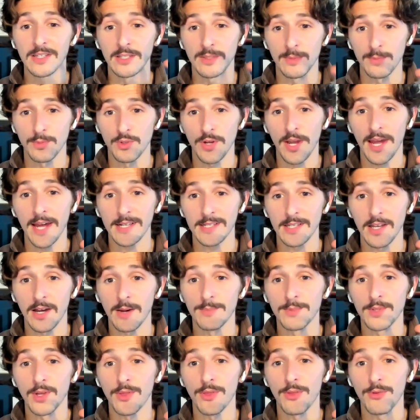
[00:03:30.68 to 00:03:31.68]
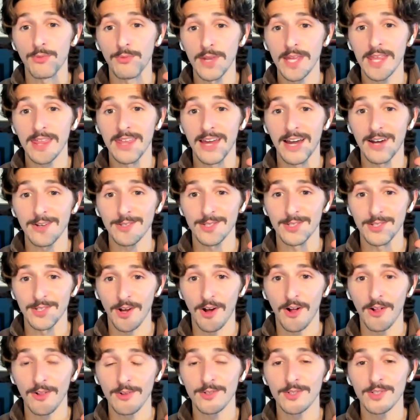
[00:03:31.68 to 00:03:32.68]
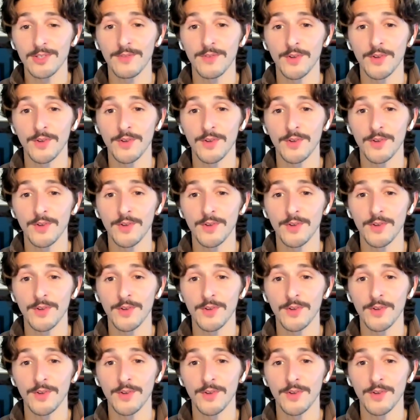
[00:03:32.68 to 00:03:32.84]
subtract up to $3,000